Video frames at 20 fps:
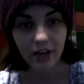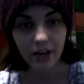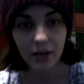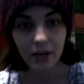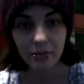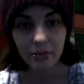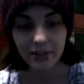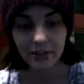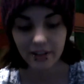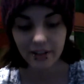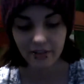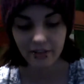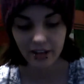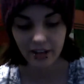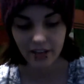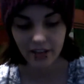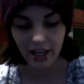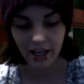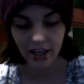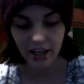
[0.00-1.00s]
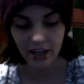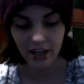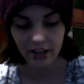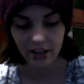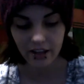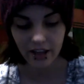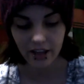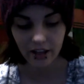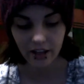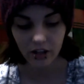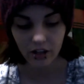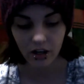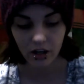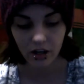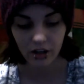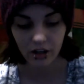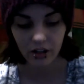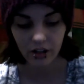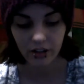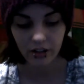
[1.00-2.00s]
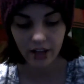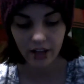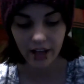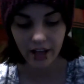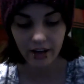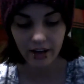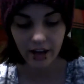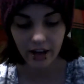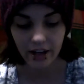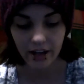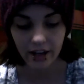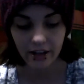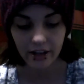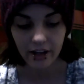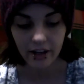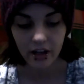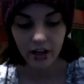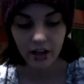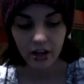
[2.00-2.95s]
I believe that Kurt, that night,